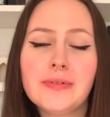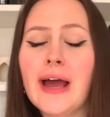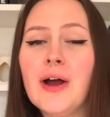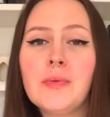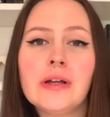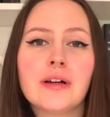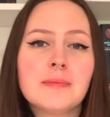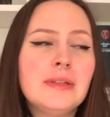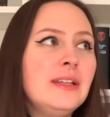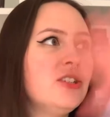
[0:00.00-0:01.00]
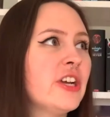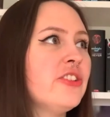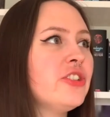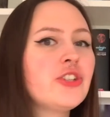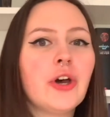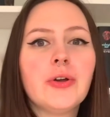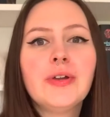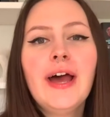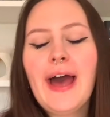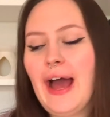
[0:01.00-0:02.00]
Now we are completely changing tone,
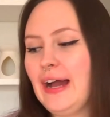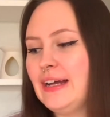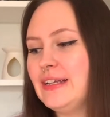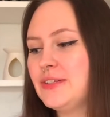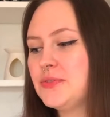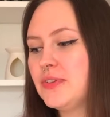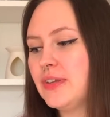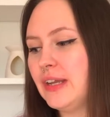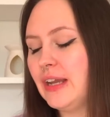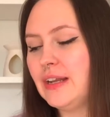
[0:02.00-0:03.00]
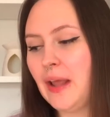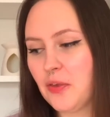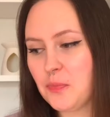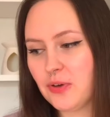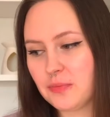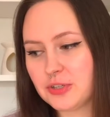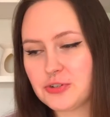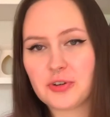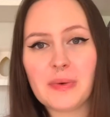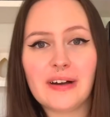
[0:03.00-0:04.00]
and the next book I'm going to
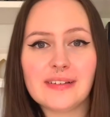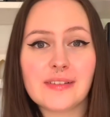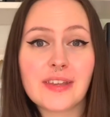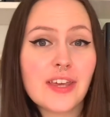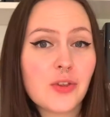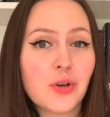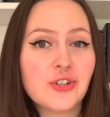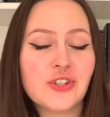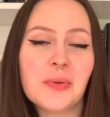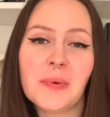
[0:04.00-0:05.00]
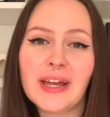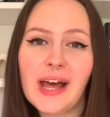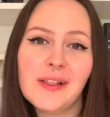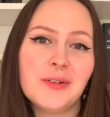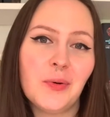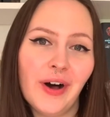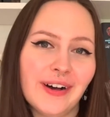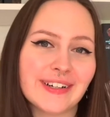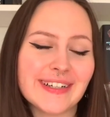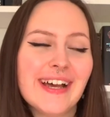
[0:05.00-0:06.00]
talk about is The Kiss Quotient by Helen
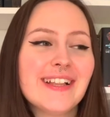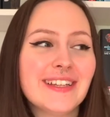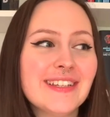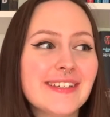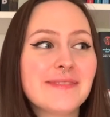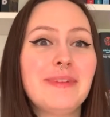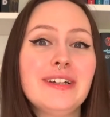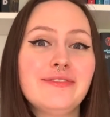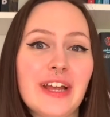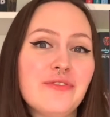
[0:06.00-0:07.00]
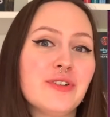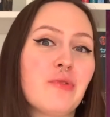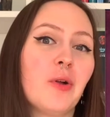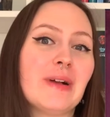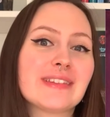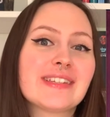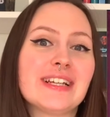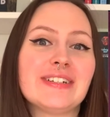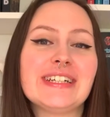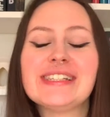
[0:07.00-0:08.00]
Hoang. This is my favourite romance
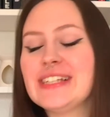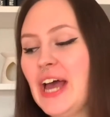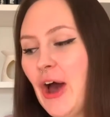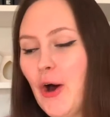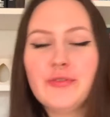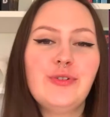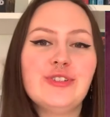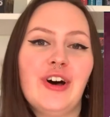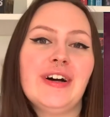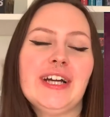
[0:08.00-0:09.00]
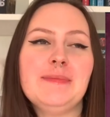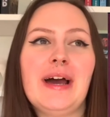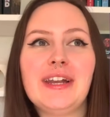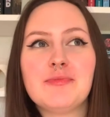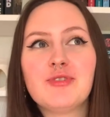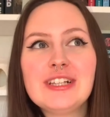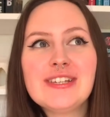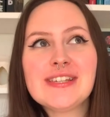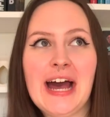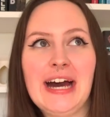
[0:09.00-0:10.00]
series of all time, and I'm really
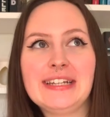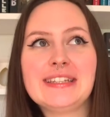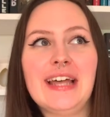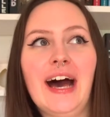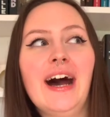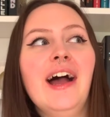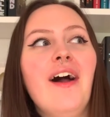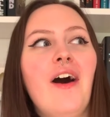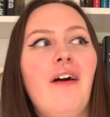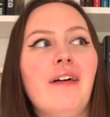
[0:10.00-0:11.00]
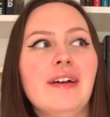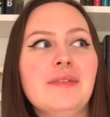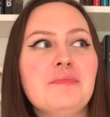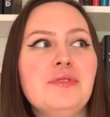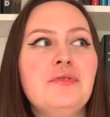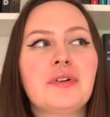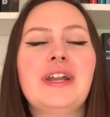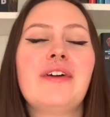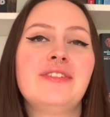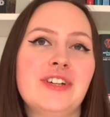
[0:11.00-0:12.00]
sad that I'm not going to
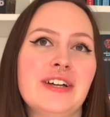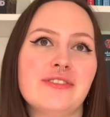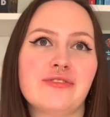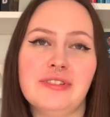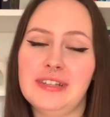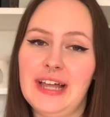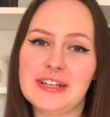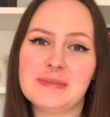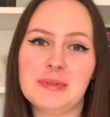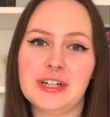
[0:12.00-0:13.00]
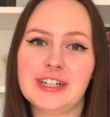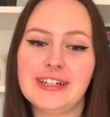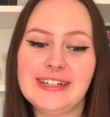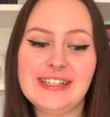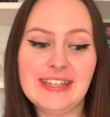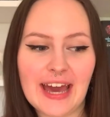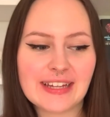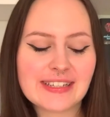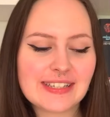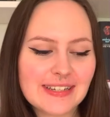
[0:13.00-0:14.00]
have the chance to read the last book
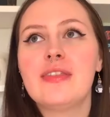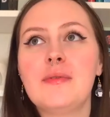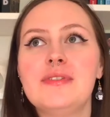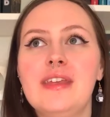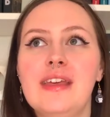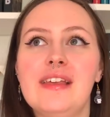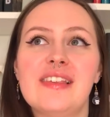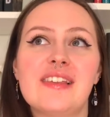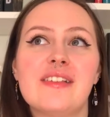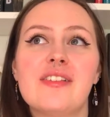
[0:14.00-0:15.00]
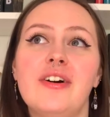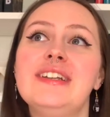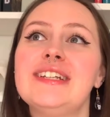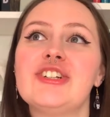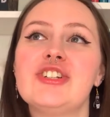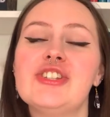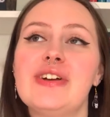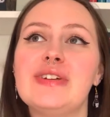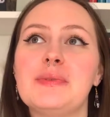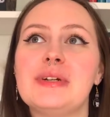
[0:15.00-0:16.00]
yet. There were these signed editions I
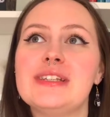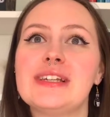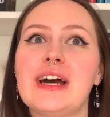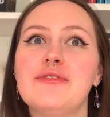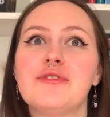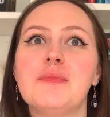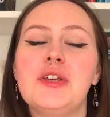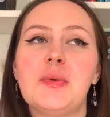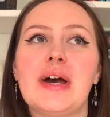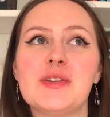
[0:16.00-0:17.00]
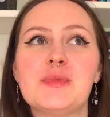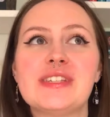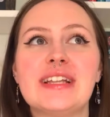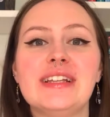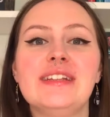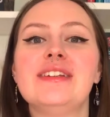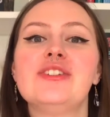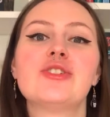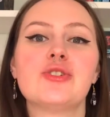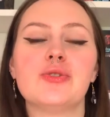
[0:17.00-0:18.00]
really wanted to get from the US, but sadly the
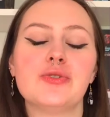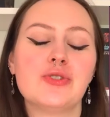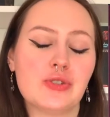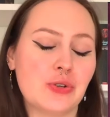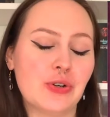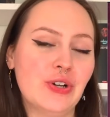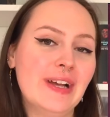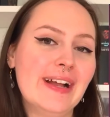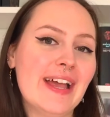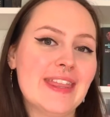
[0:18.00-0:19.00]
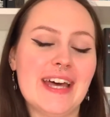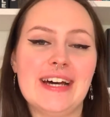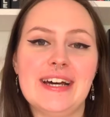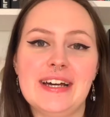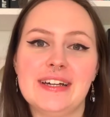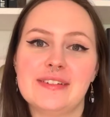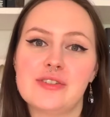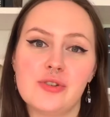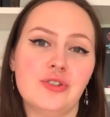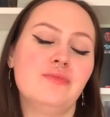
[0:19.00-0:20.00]
store that
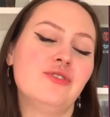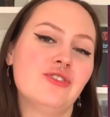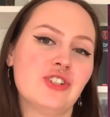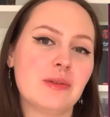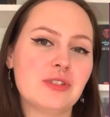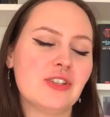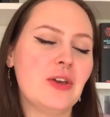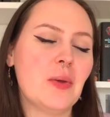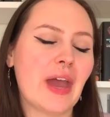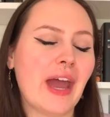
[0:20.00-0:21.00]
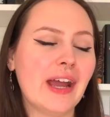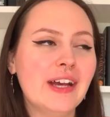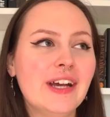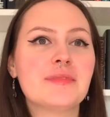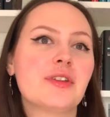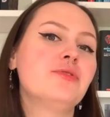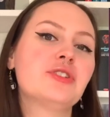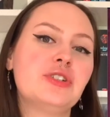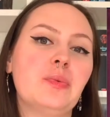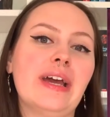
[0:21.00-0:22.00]
sold them doesn't ship to the UK. So I'm just
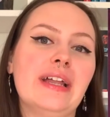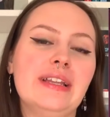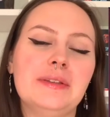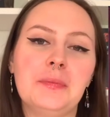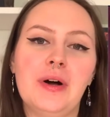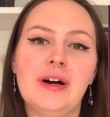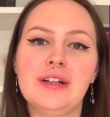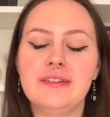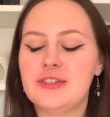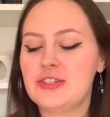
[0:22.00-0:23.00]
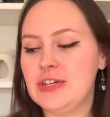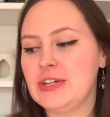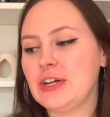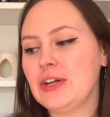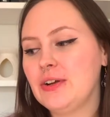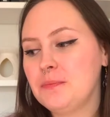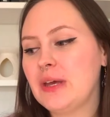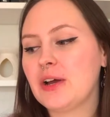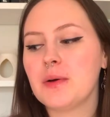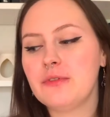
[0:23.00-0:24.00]
going to wait a little while to
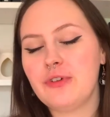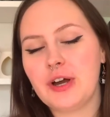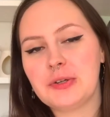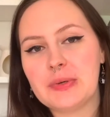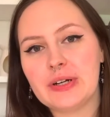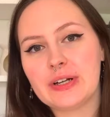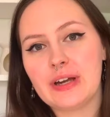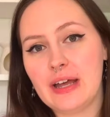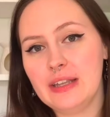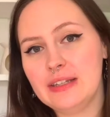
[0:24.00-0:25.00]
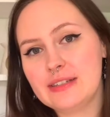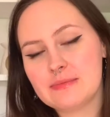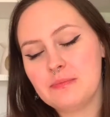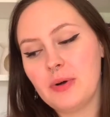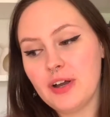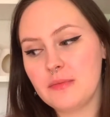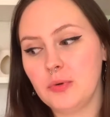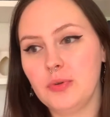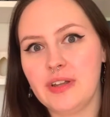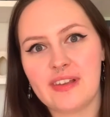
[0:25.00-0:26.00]
pick up the final book and buy them
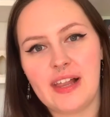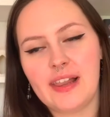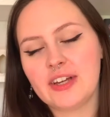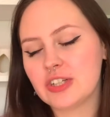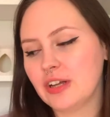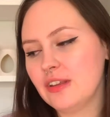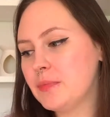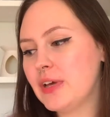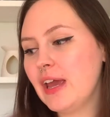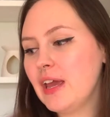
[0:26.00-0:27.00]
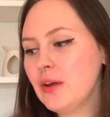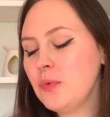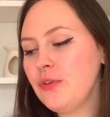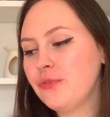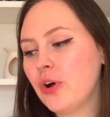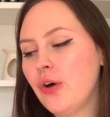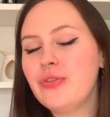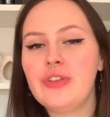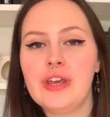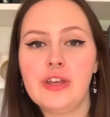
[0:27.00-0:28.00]
all as a collection. But here we've
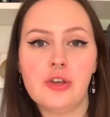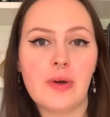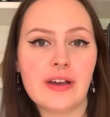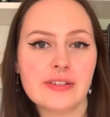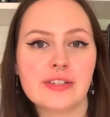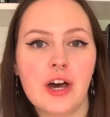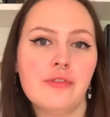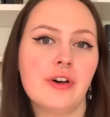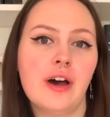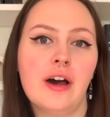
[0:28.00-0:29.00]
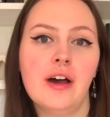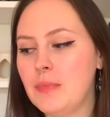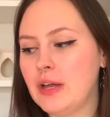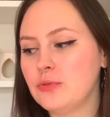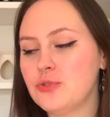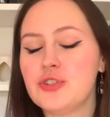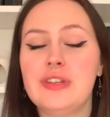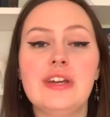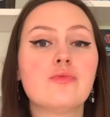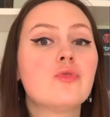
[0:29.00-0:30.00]
got the US cover and also
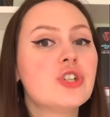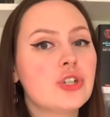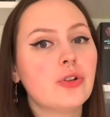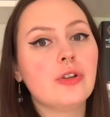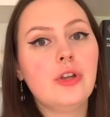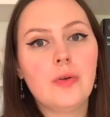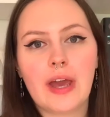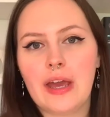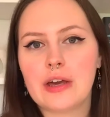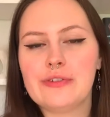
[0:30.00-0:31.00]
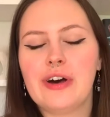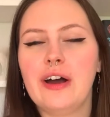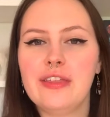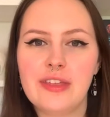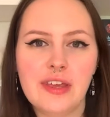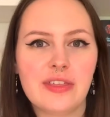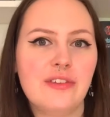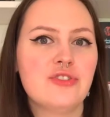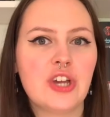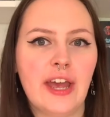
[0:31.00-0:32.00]
the original UK cover. I think
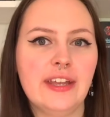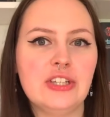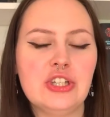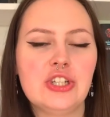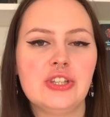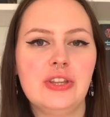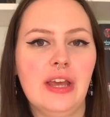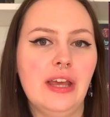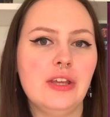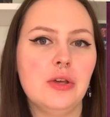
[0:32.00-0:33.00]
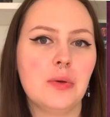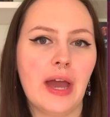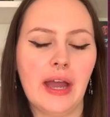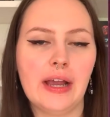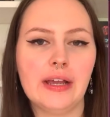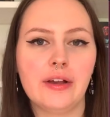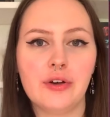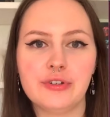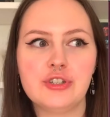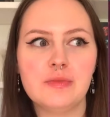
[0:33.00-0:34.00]
they've changed the UK
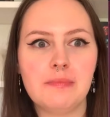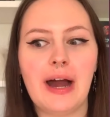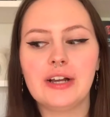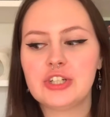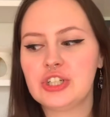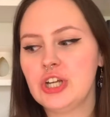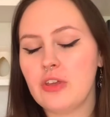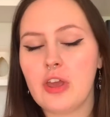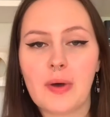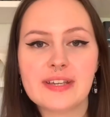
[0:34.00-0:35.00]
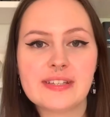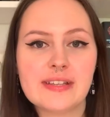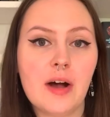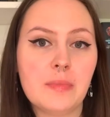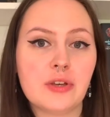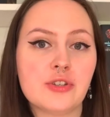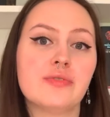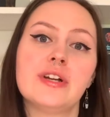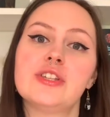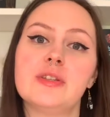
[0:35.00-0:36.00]
cover to match the US now because the
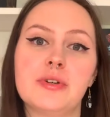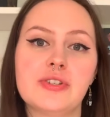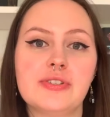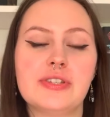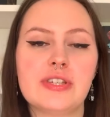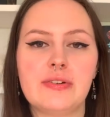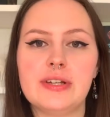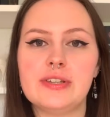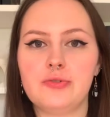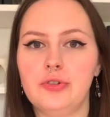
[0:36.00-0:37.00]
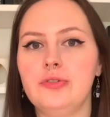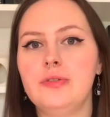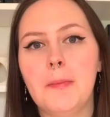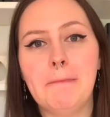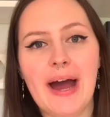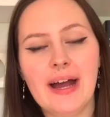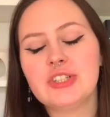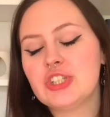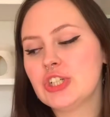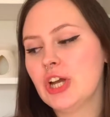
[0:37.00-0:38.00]
rest of the books in the series all
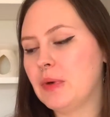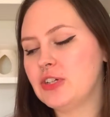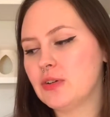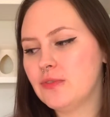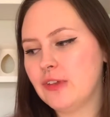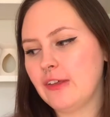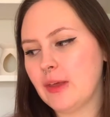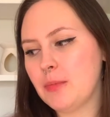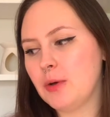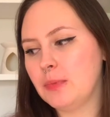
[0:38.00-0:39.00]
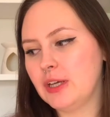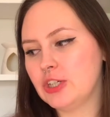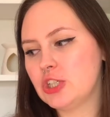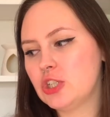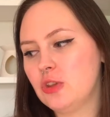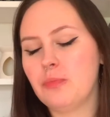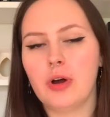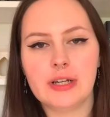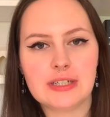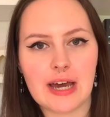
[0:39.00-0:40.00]
match. I don't think they published The Bride